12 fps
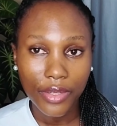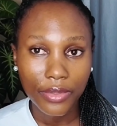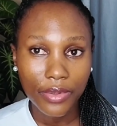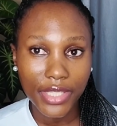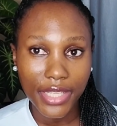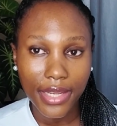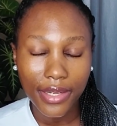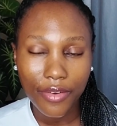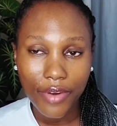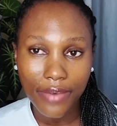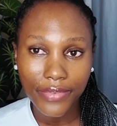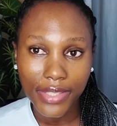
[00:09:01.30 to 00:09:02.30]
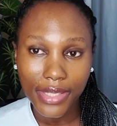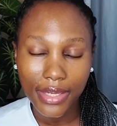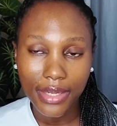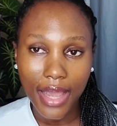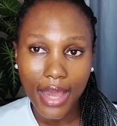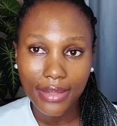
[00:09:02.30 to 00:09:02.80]
also do skin
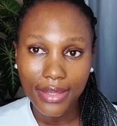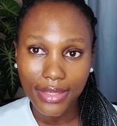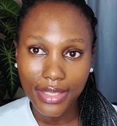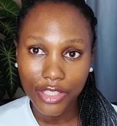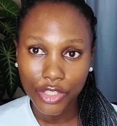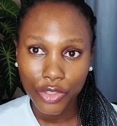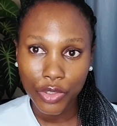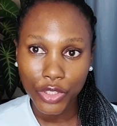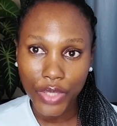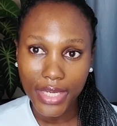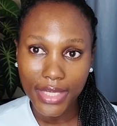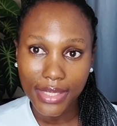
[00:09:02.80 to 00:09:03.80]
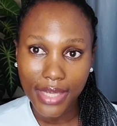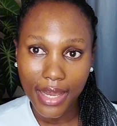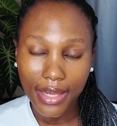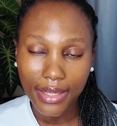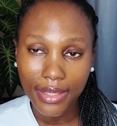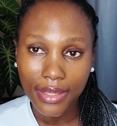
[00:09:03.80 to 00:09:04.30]
grafting, and this is usually
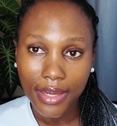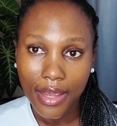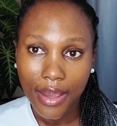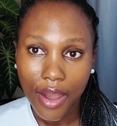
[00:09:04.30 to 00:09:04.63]
done